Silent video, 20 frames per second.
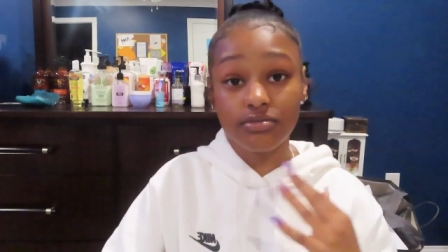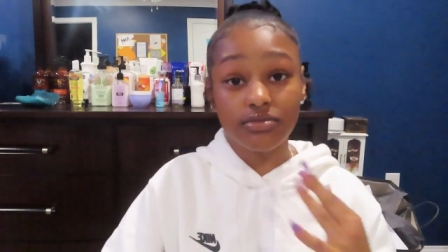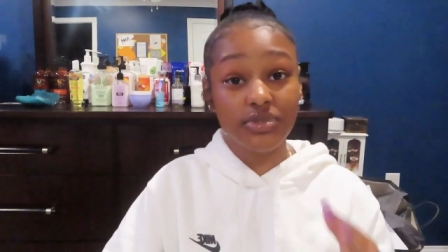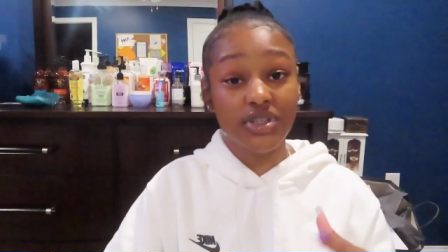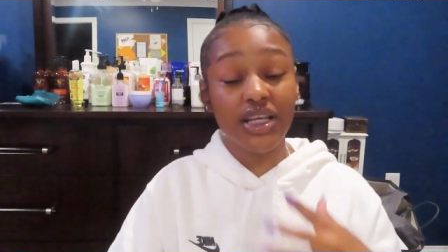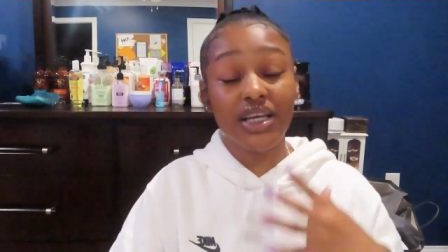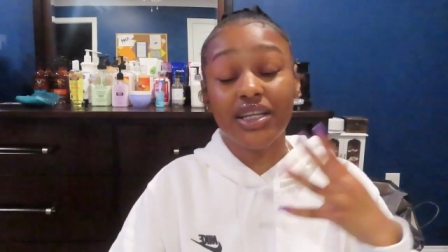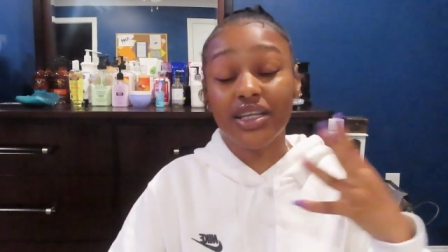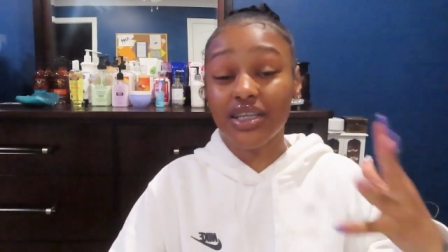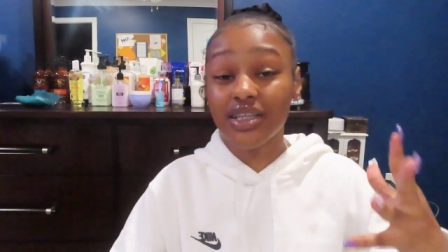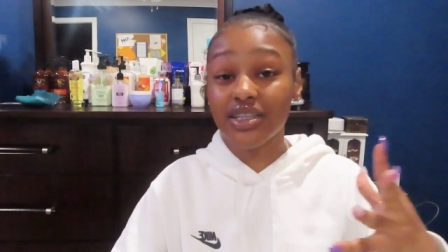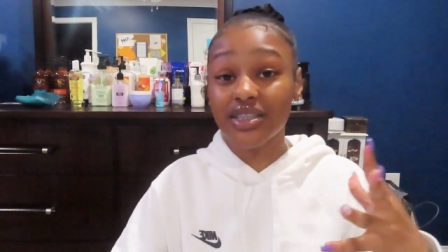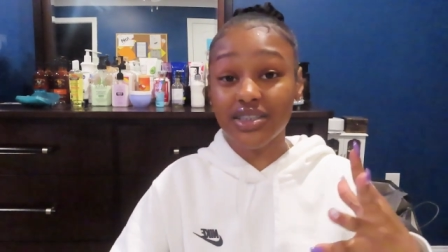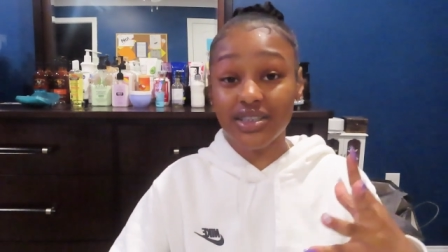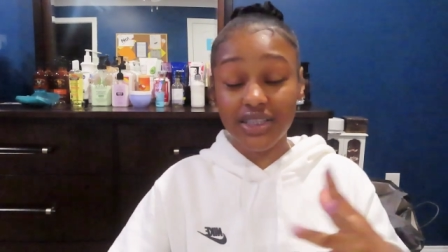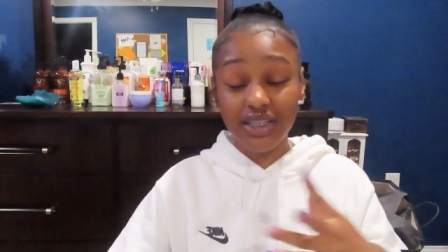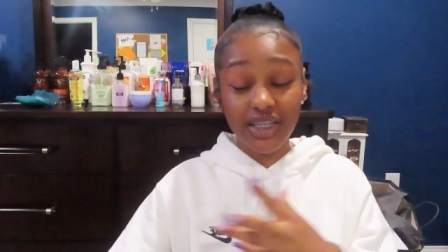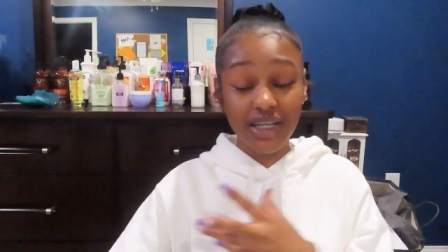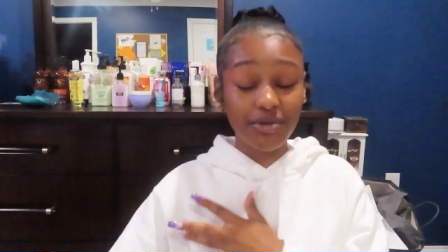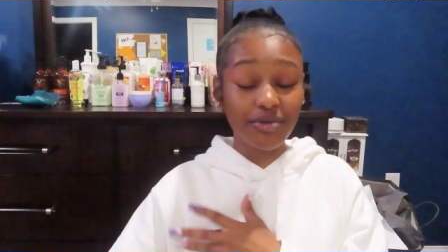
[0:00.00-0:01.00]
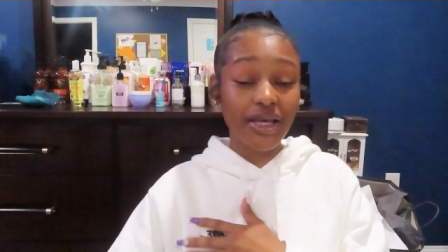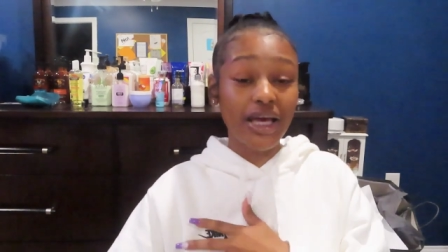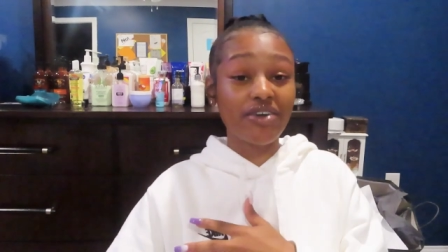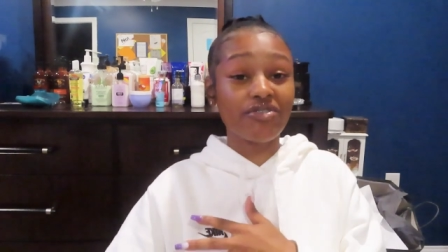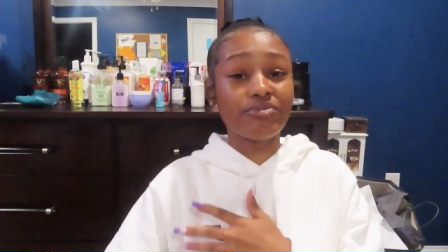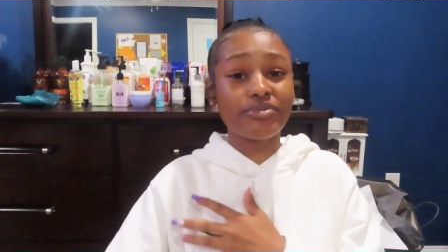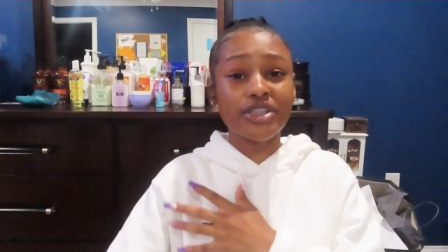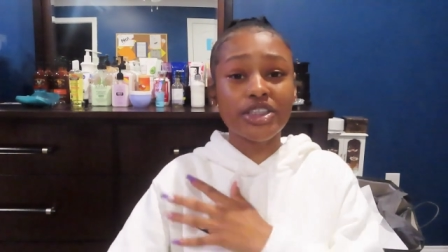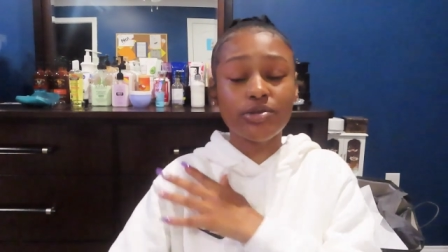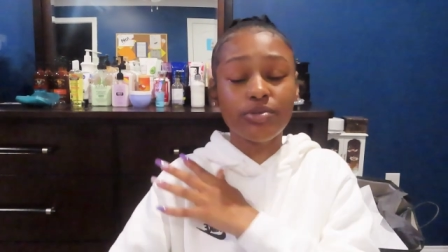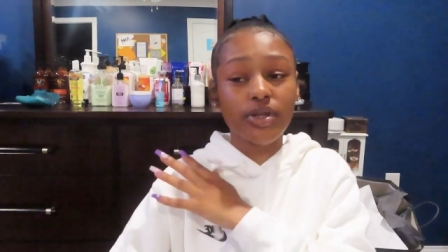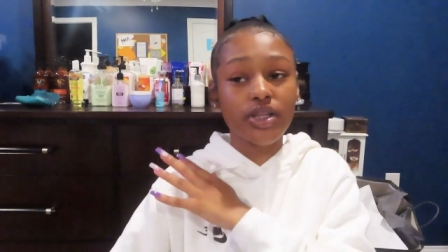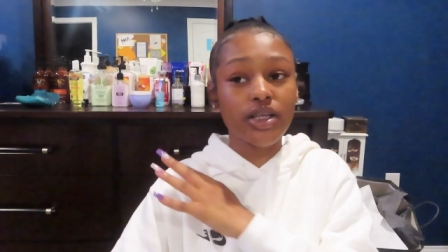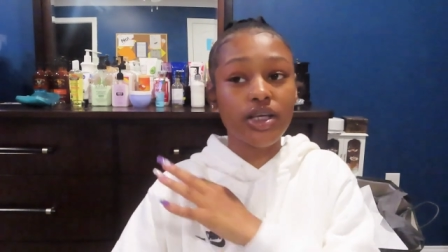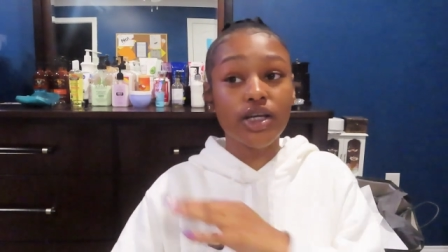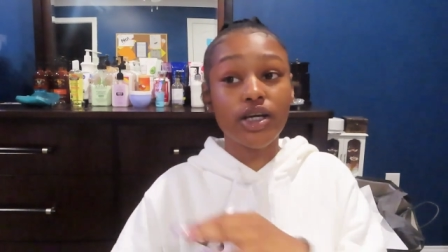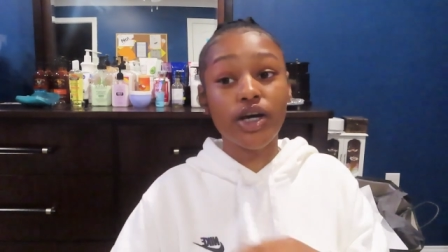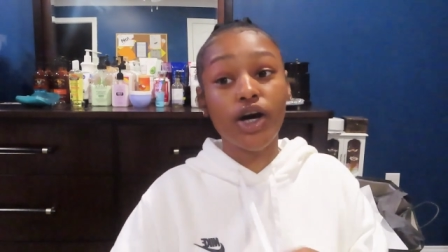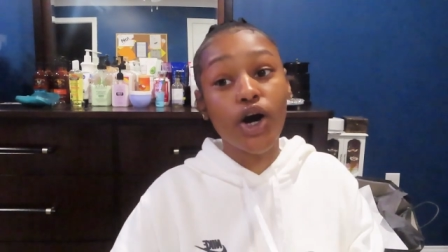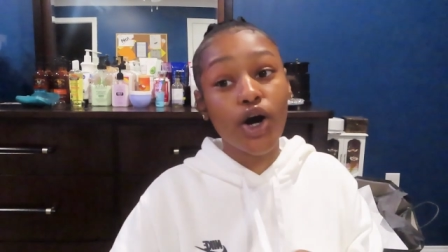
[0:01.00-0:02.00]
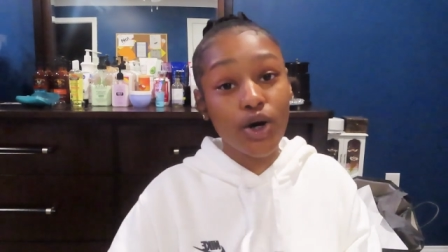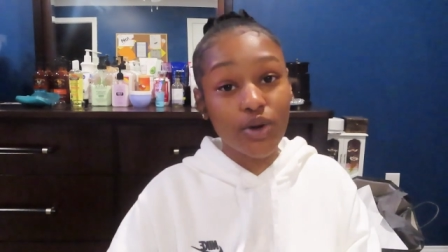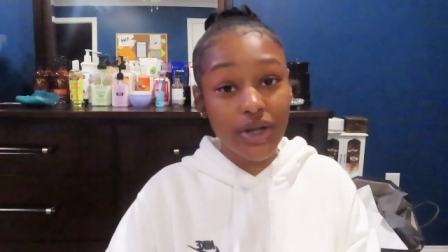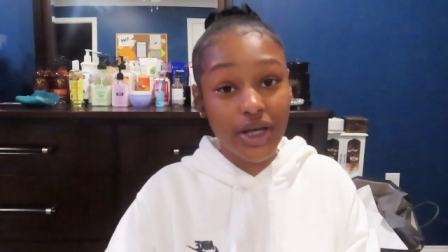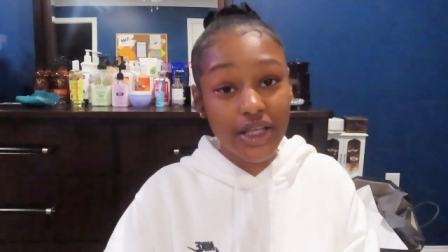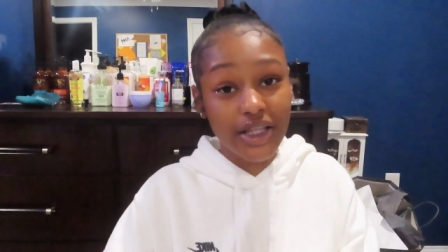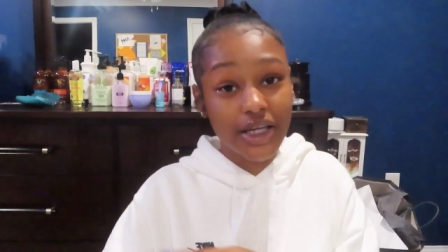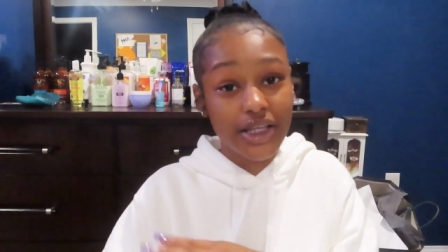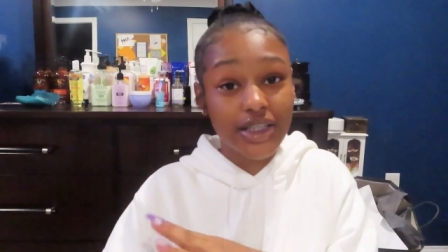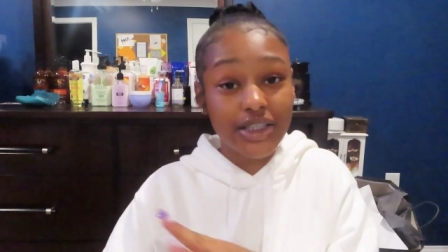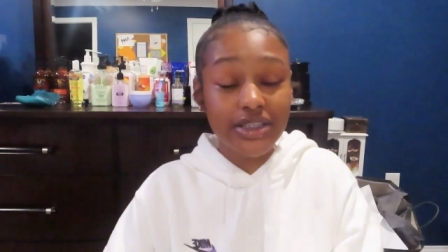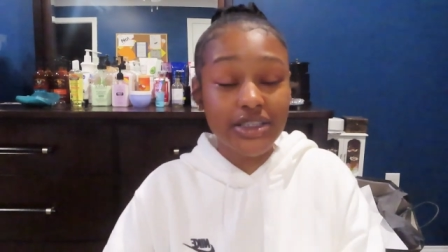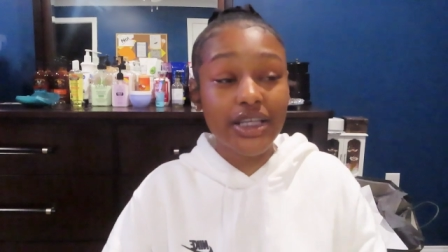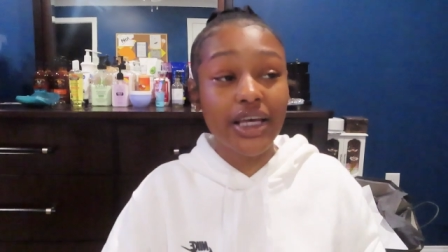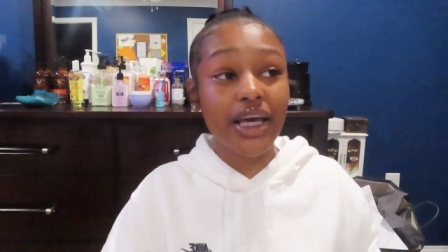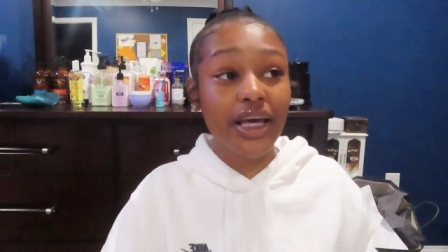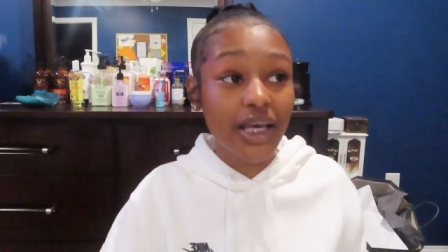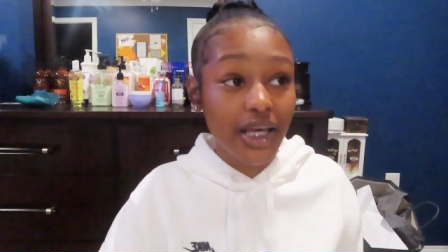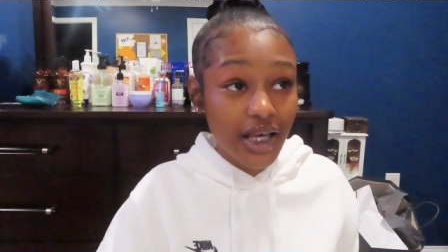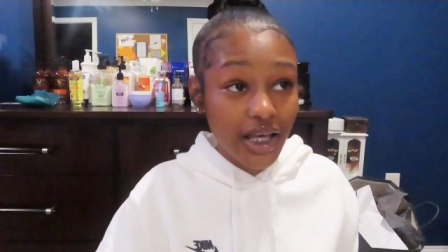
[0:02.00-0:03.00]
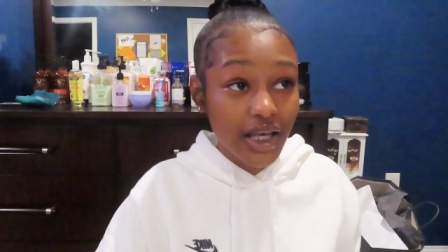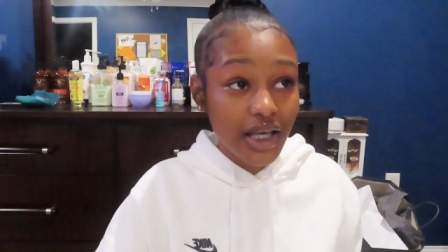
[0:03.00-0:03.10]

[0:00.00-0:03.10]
they the ish and they be having me smelling good all day like this that